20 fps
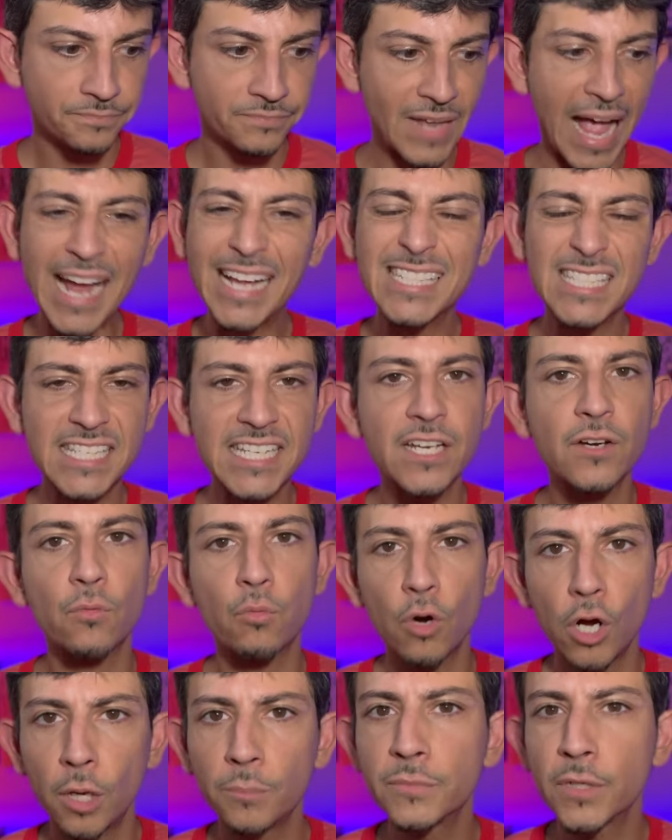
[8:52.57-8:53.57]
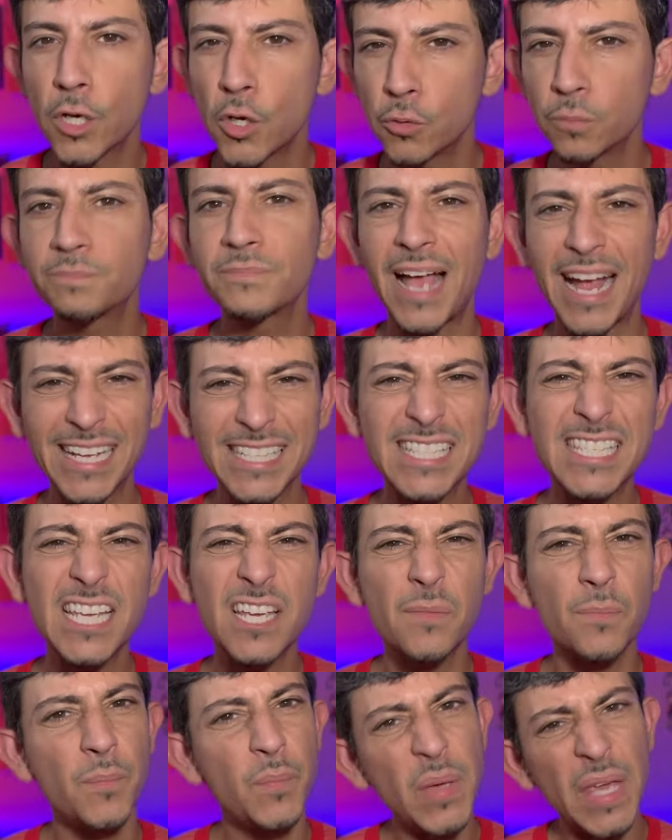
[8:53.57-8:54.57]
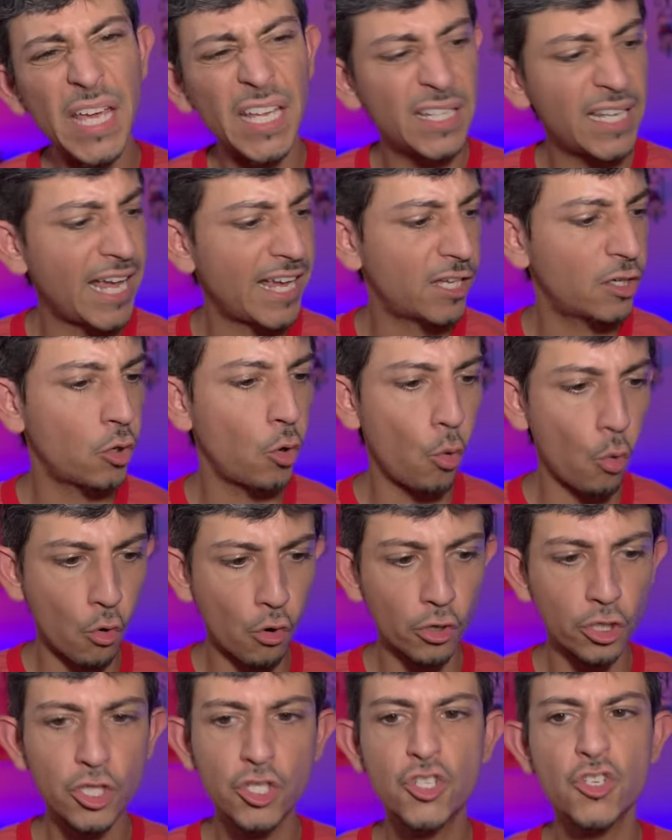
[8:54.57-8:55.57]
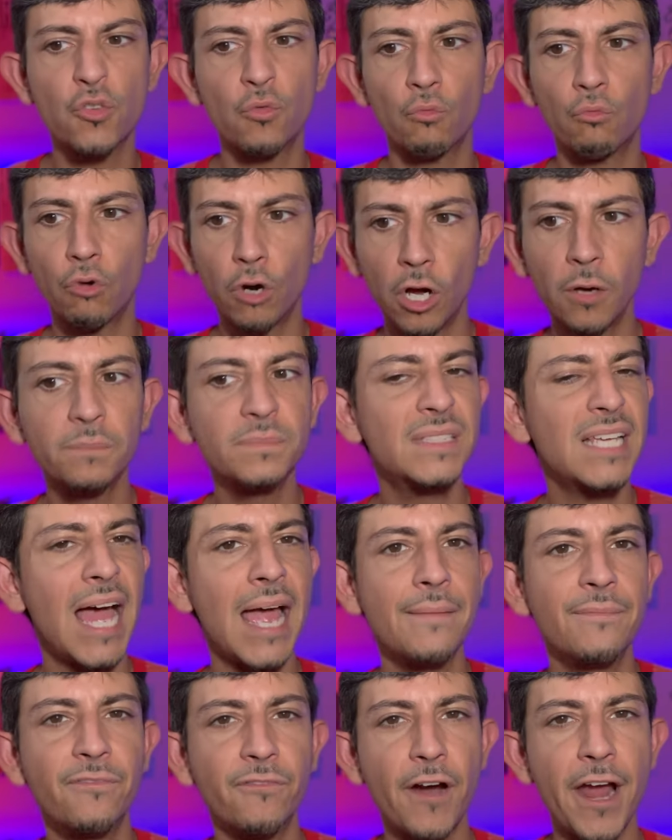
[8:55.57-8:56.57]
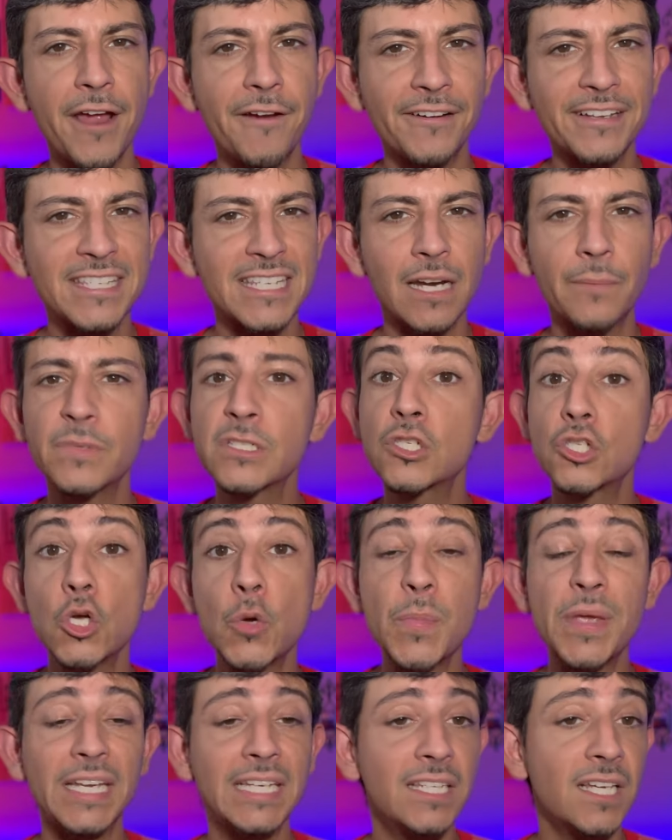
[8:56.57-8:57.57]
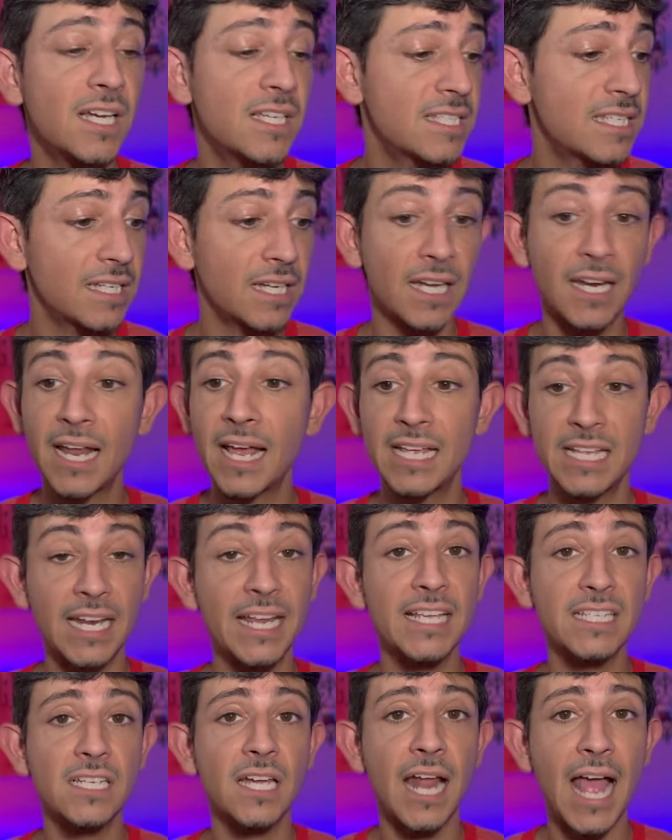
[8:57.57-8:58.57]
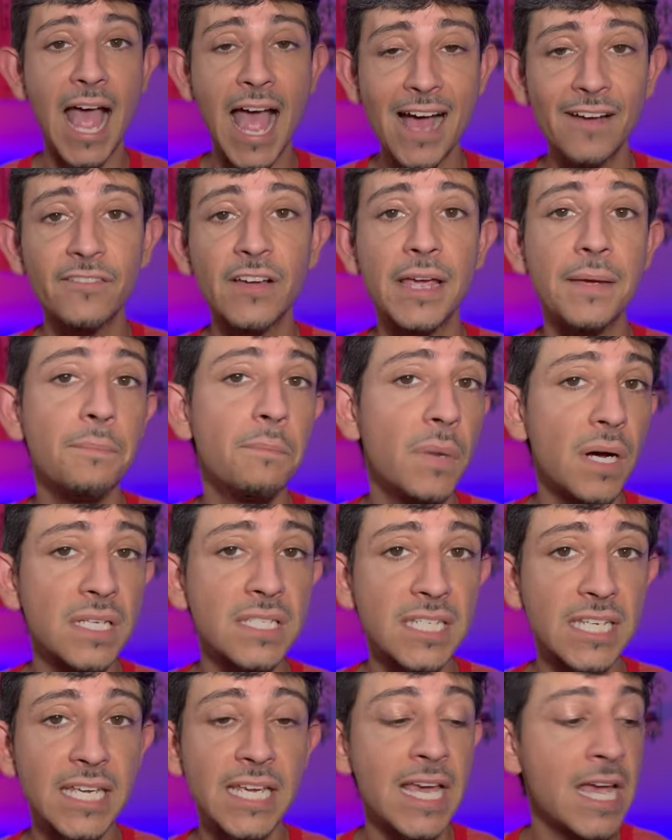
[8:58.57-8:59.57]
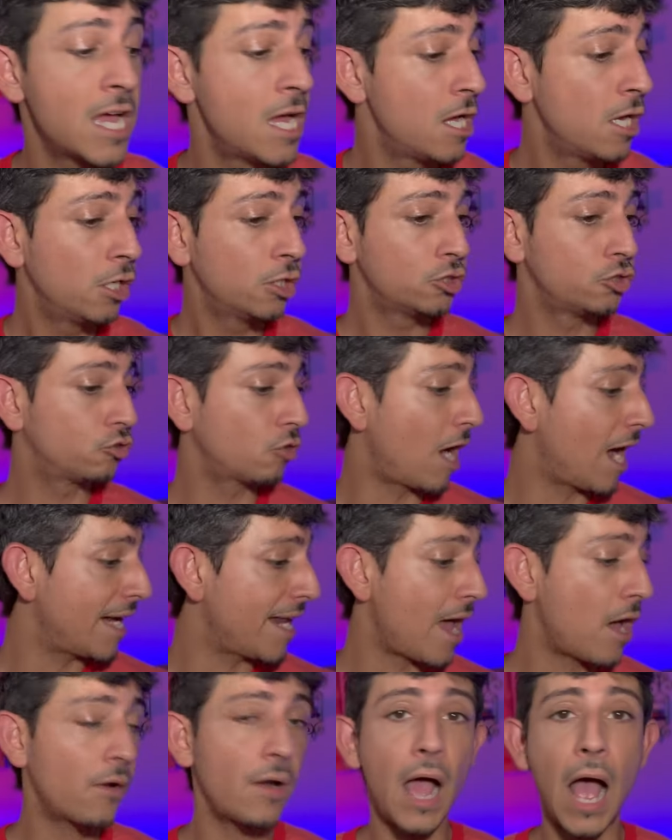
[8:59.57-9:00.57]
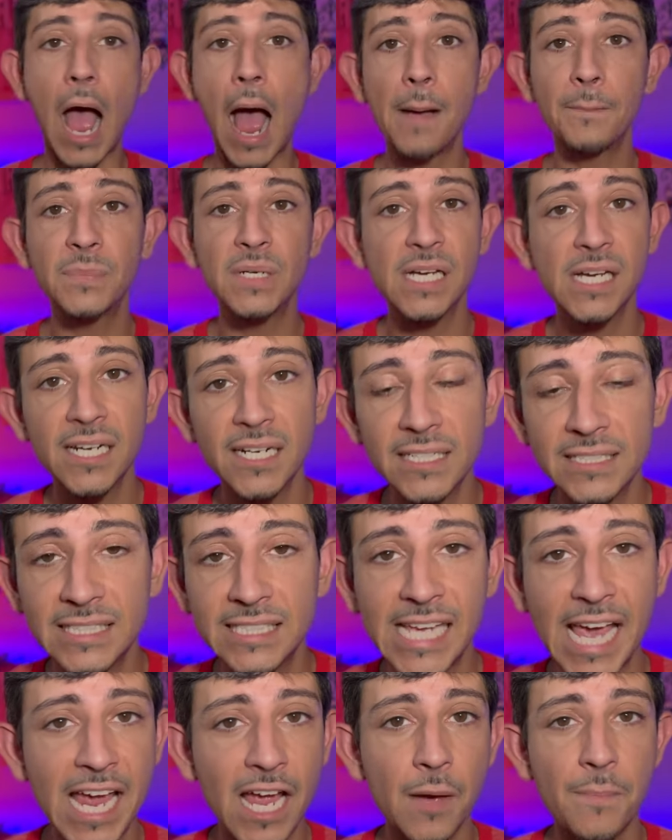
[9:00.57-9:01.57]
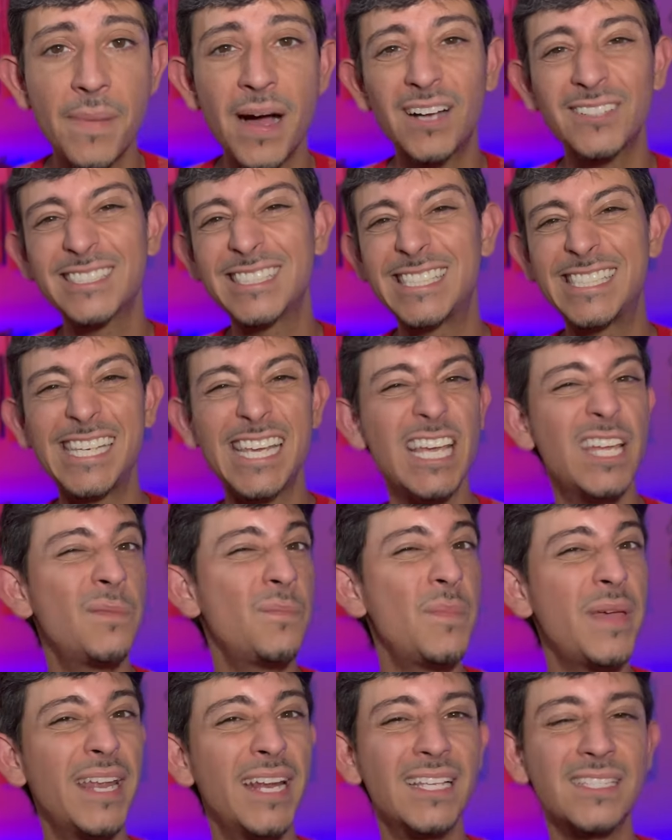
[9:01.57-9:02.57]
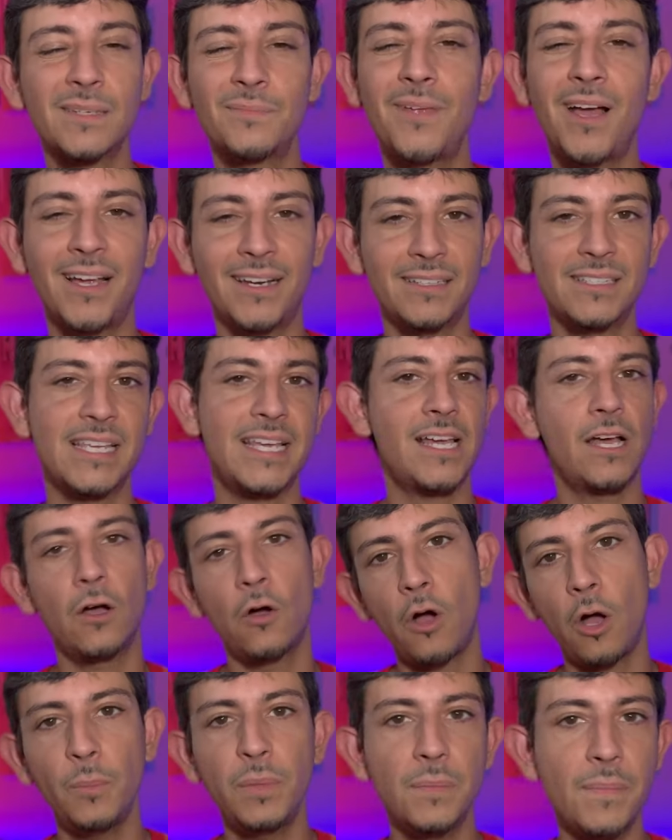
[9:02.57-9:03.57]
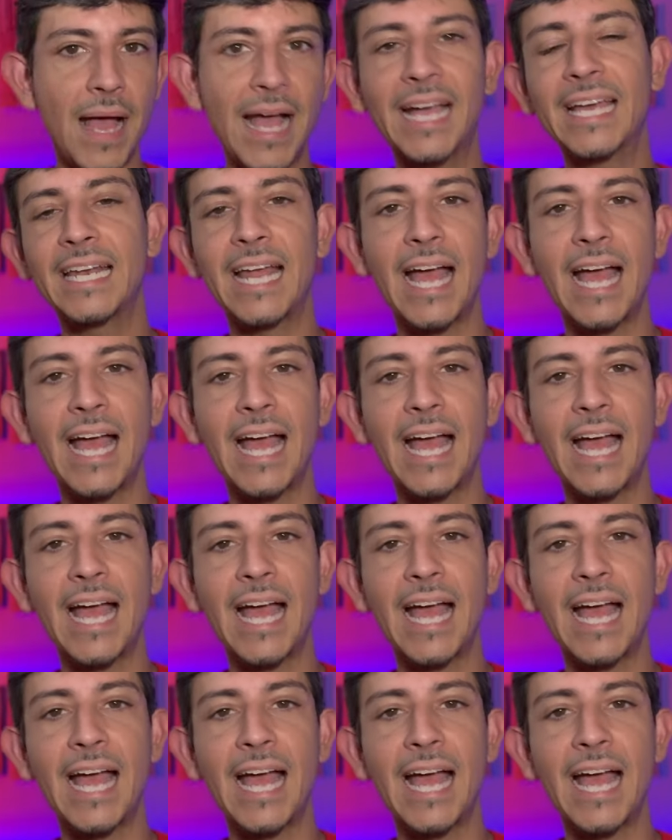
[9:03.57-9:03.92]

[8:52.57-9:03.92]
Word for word: I could see a rum note. I could see it being like an orange rum type fragrance, and I'm assuming it does gonna it is gonna have a musky dry down. I'm gonna take about 10 minutes. I'm not gonna say, oh, I'll be back in